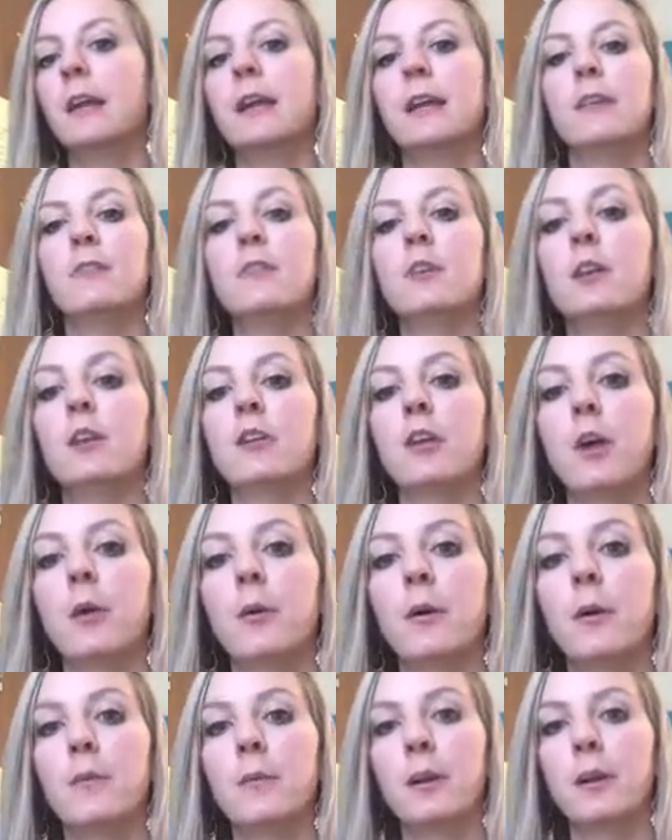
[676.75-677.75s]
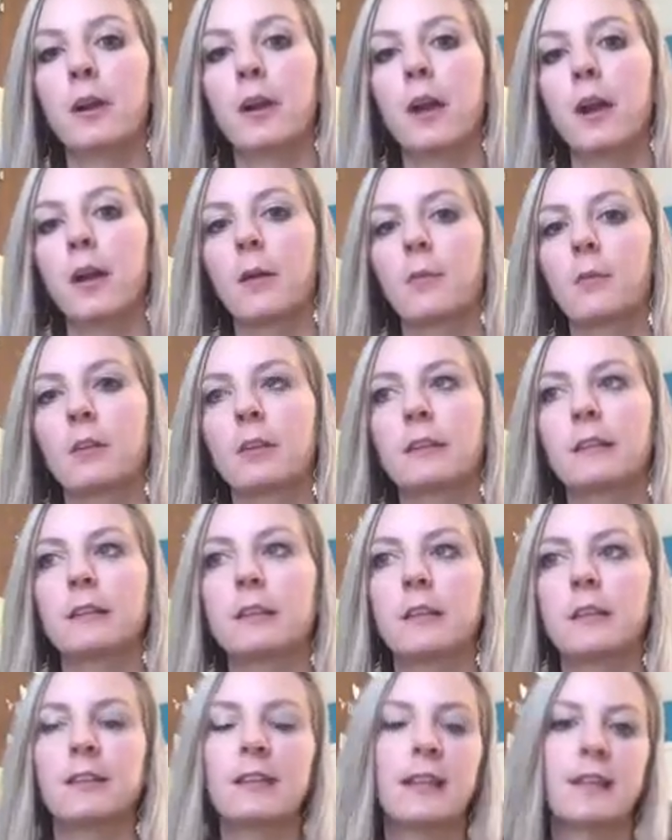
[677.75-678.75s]
If you don't know them, they're really
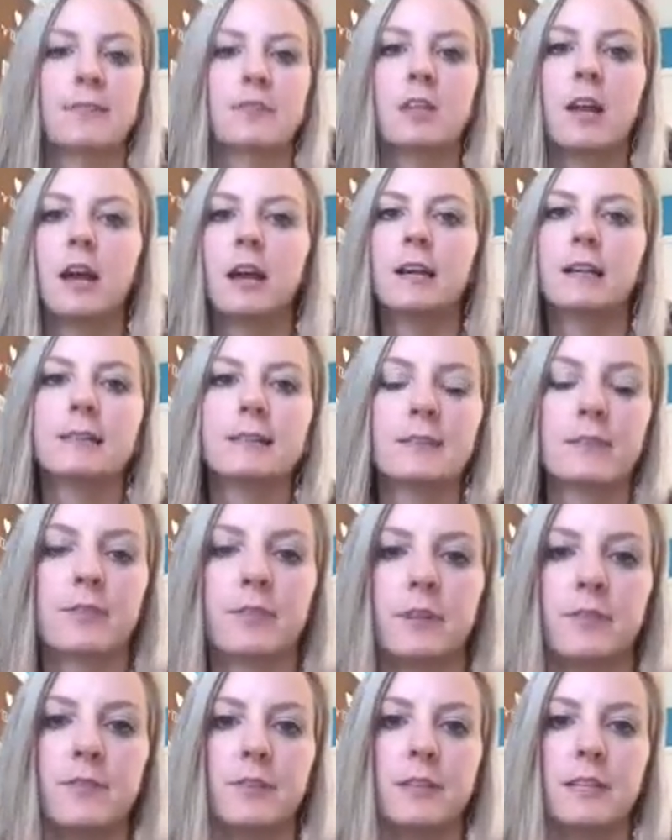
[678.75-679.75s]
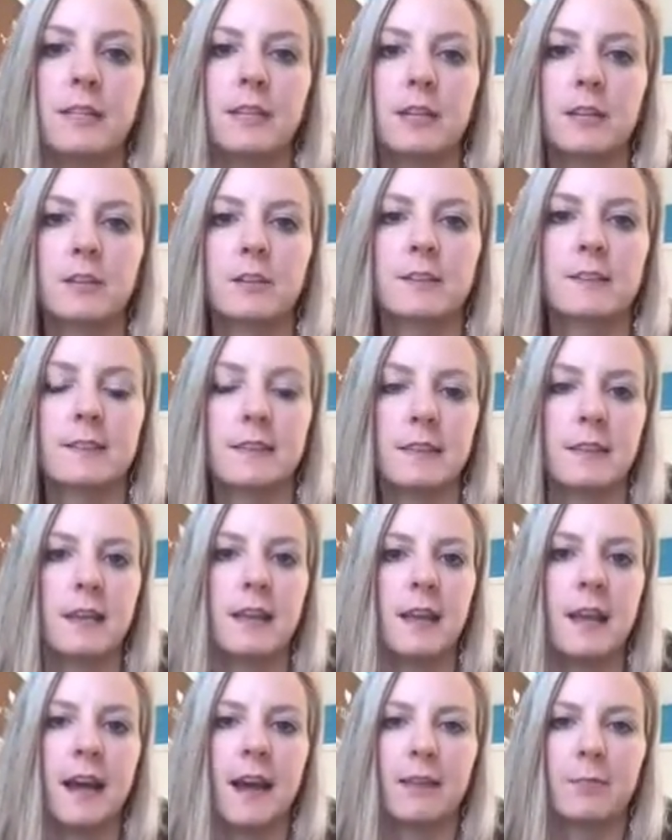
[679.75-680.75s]
good. They have tons of free videos, and
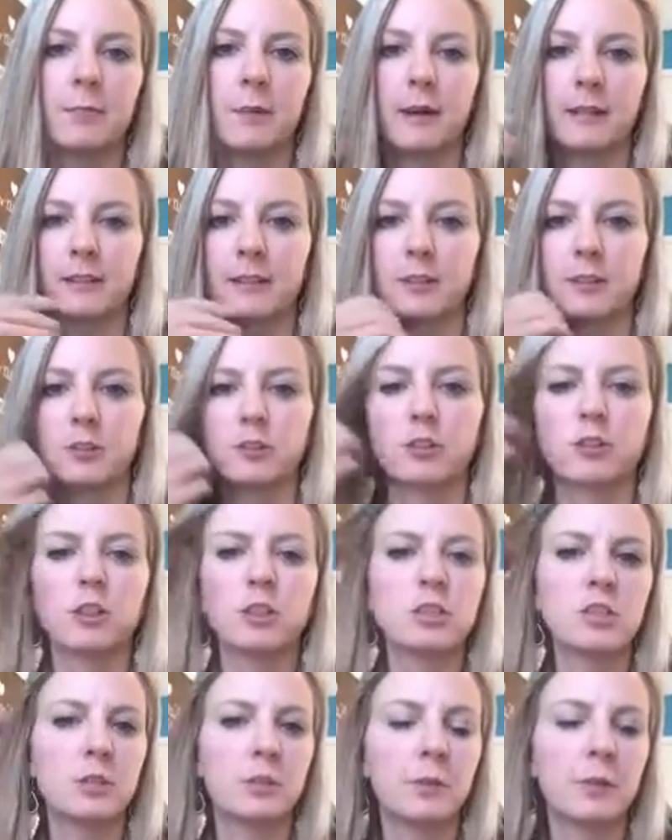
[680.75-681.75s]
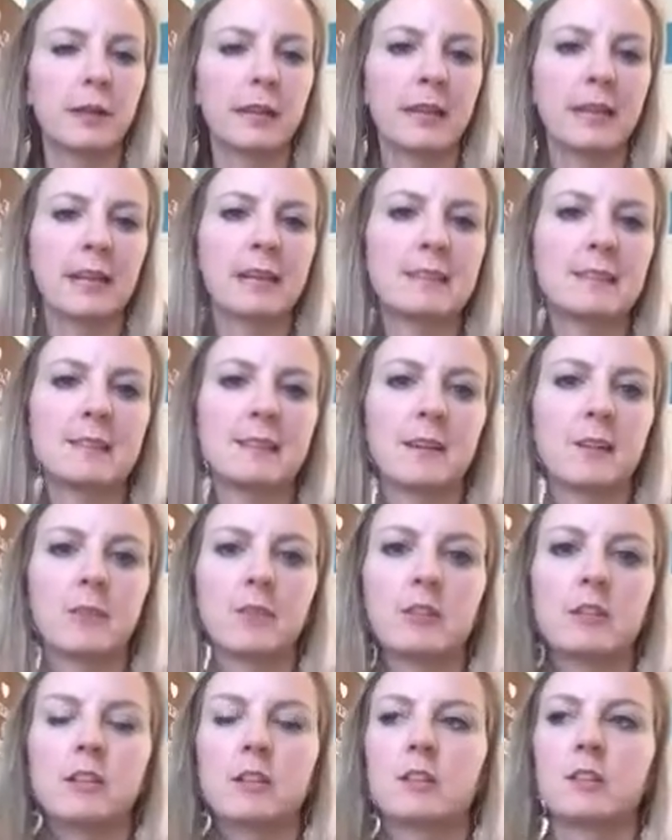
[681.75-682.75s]
I bought their nutrition plan
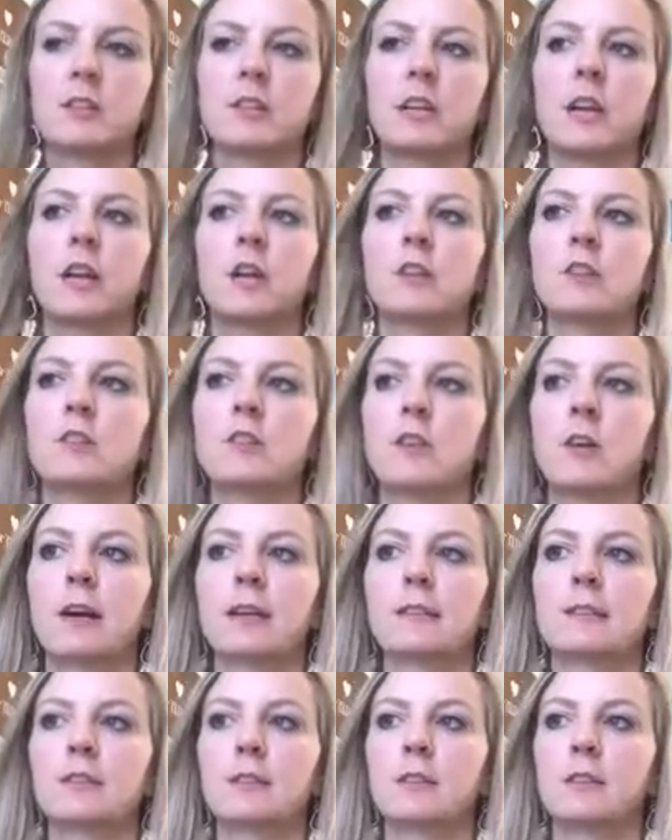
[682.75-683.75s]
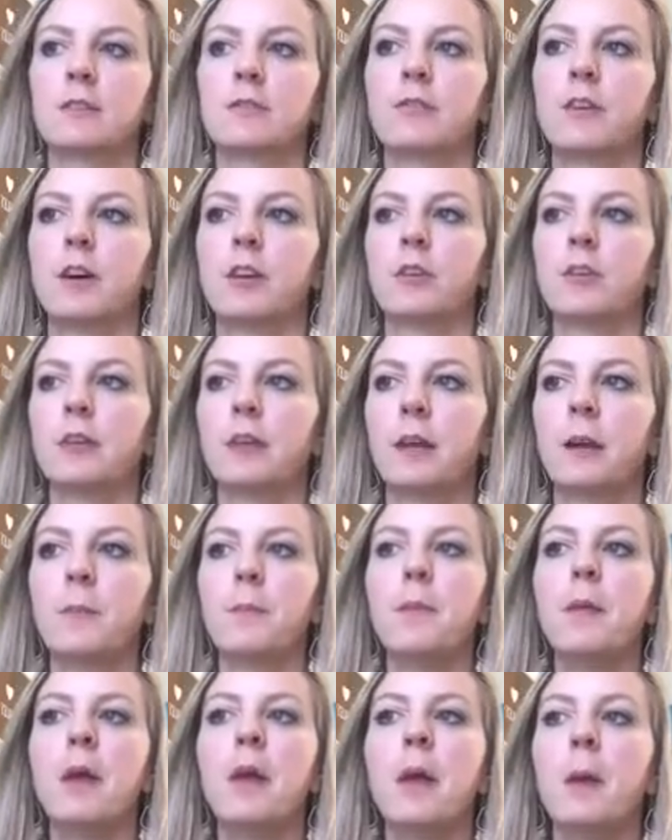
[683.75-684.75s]
several years ago, so I still follow them.